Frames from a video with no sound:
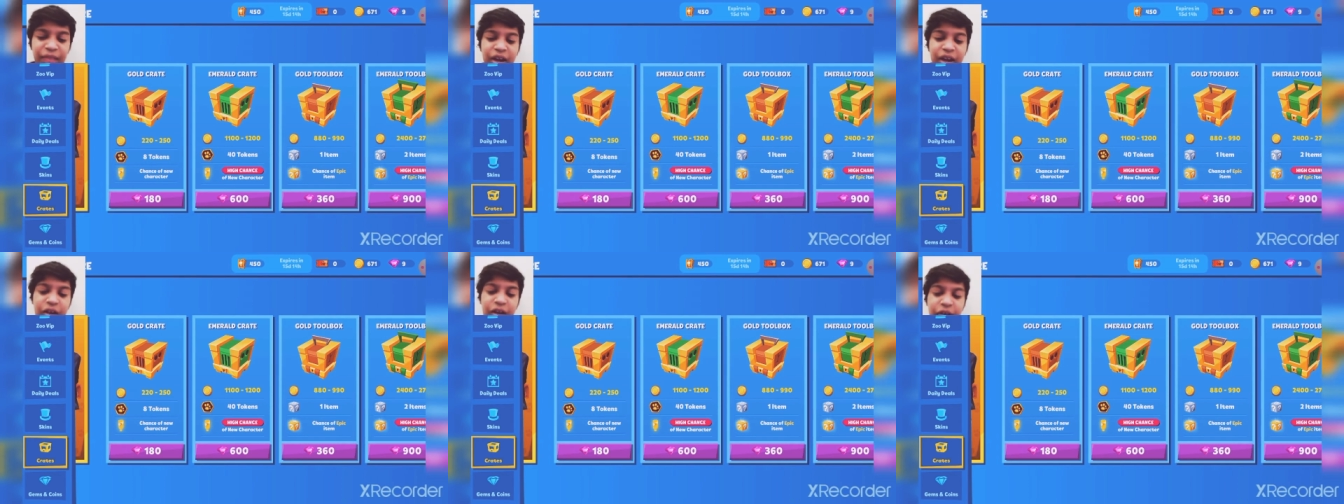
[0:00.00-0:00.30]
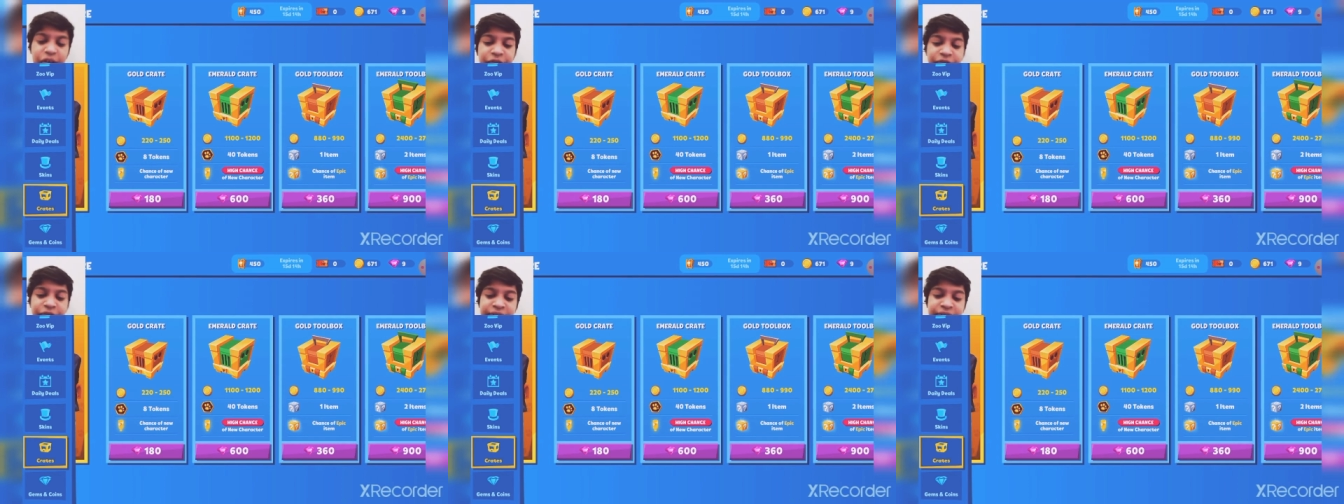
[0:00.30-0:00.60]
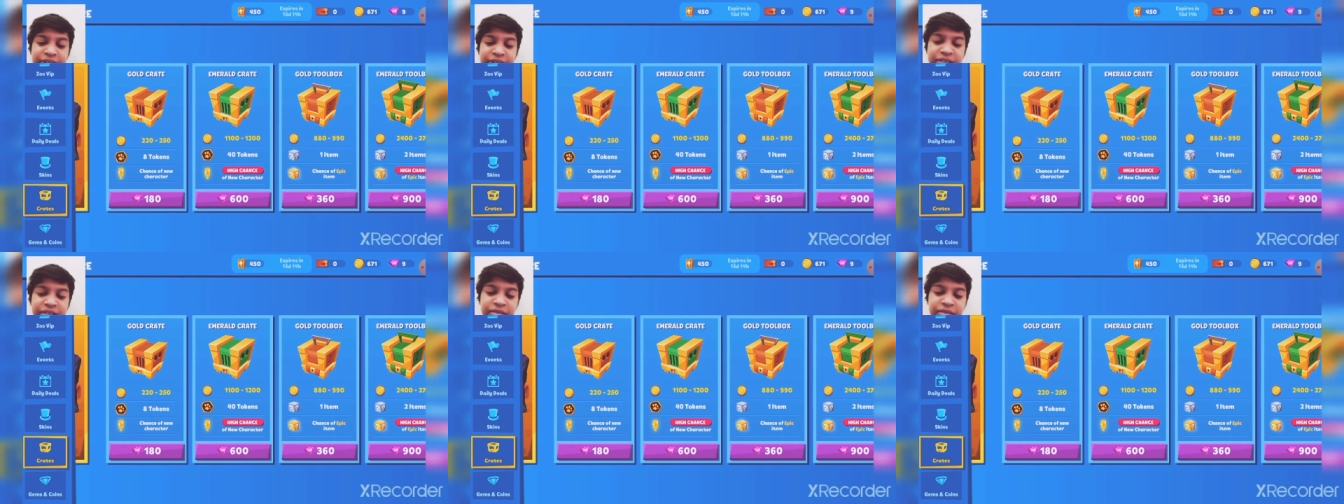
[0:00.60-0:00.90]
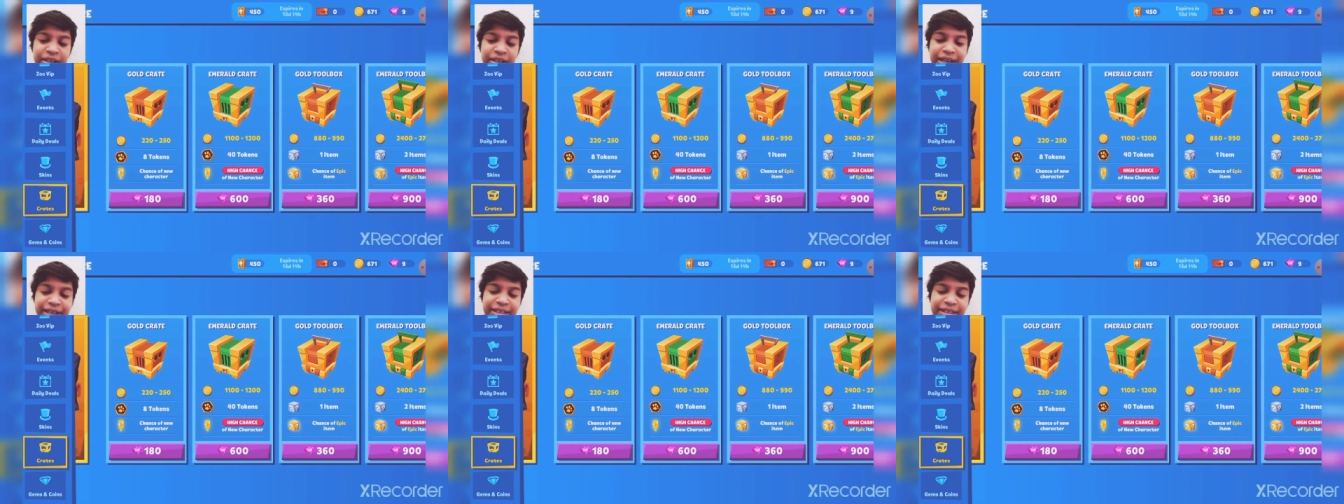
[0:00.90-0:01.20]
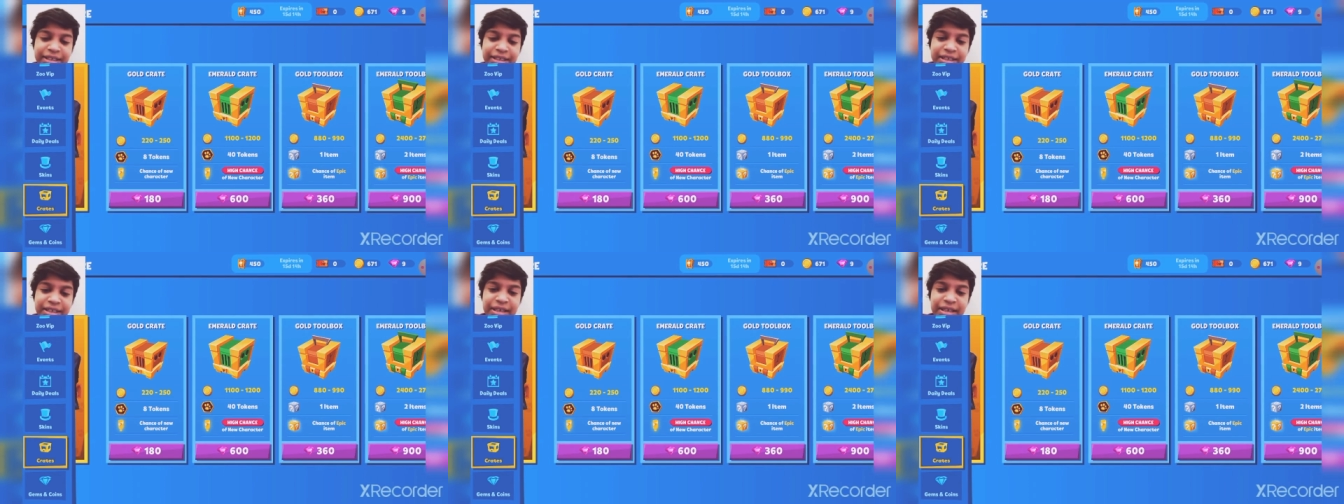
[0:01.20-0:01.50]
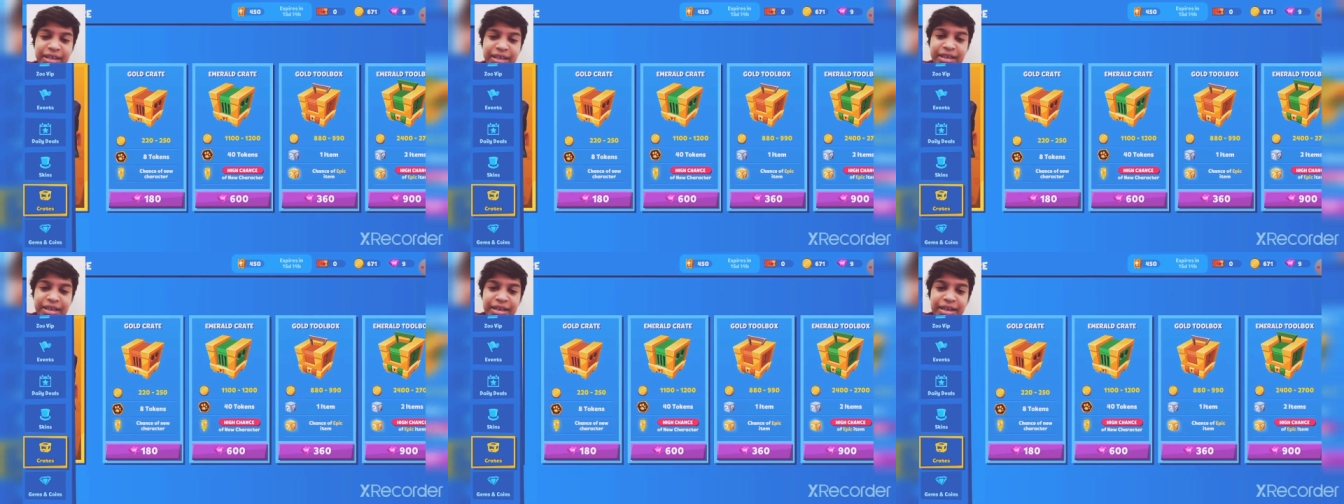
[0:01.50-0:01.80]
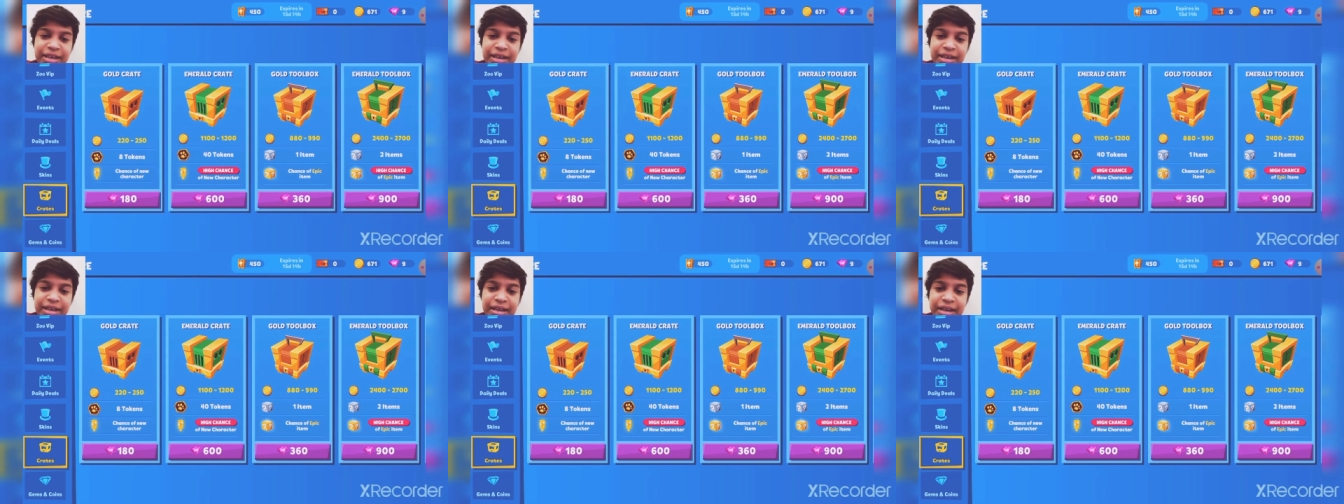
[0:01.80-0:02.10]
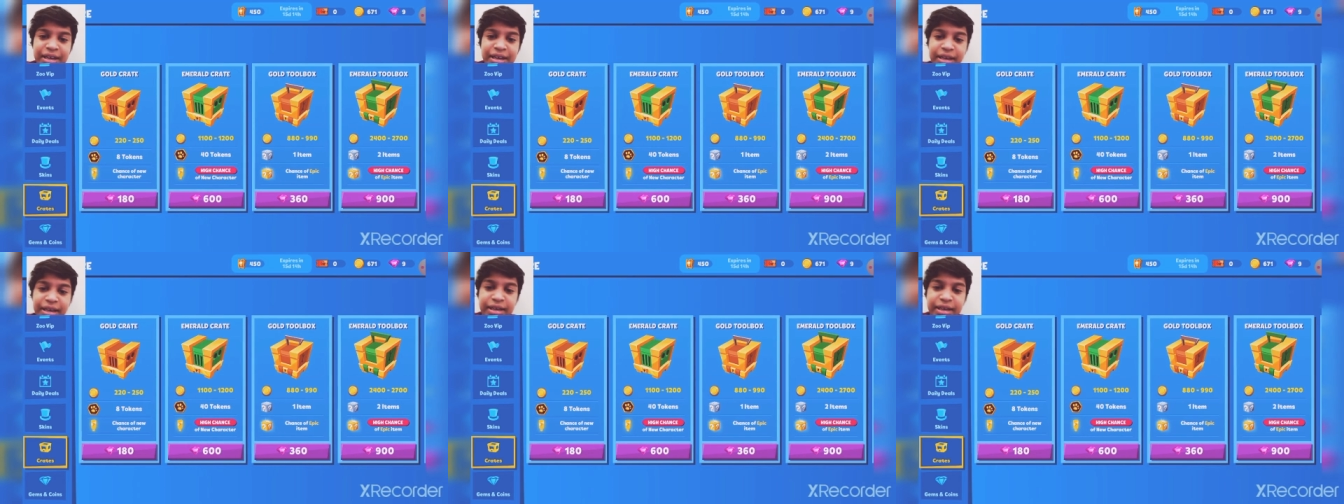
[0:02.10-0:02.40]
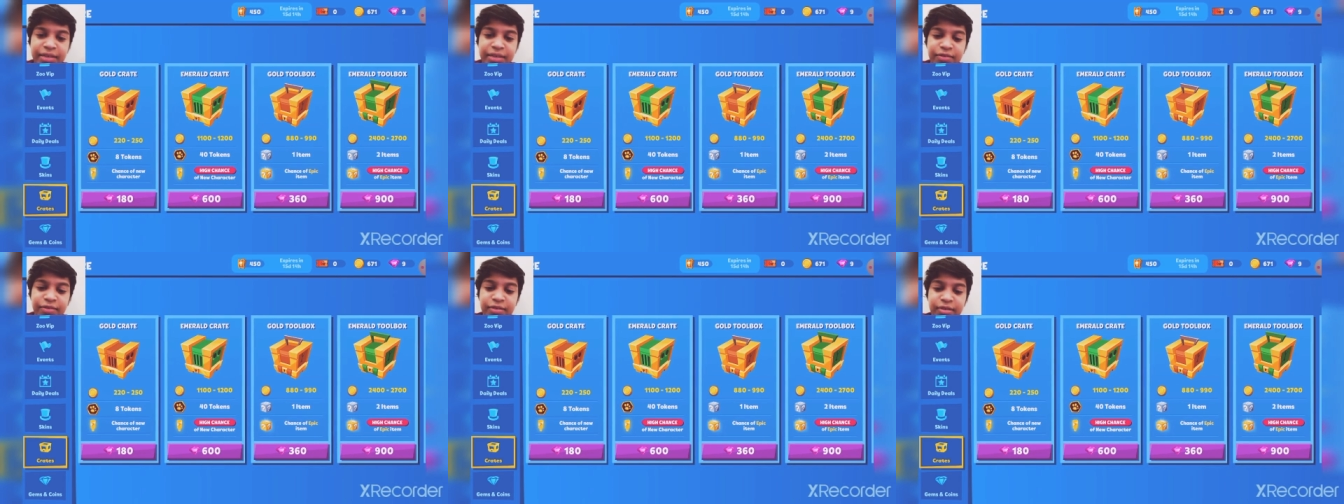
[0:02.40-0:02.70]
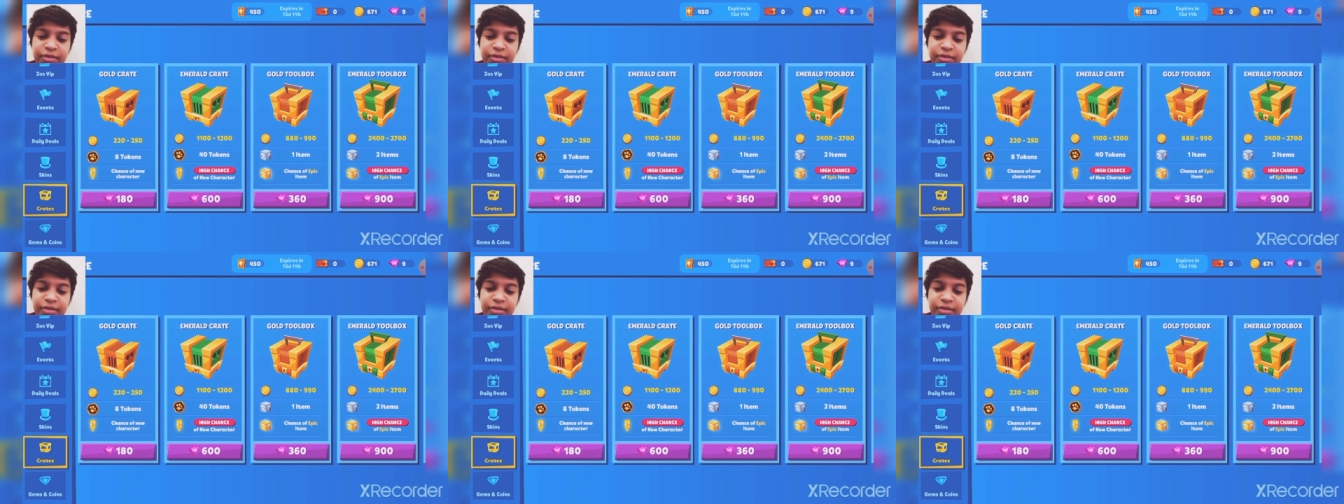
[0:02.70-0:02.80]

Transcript: of new character and for